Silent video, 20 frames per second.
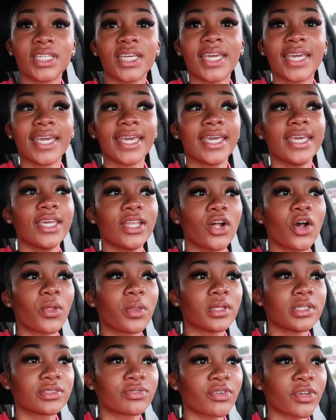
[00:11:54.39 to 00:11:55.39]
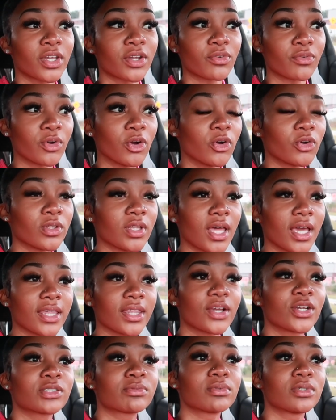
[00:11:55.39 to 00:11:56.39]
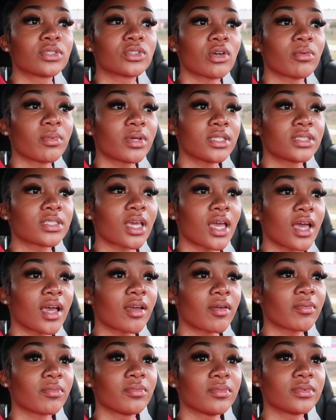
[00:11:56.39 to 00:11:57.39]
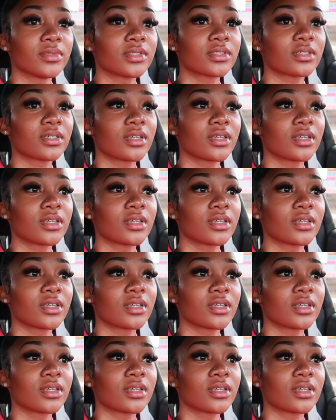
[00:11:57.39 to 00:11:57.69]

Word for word: get hit on this freaking road like there's been so many times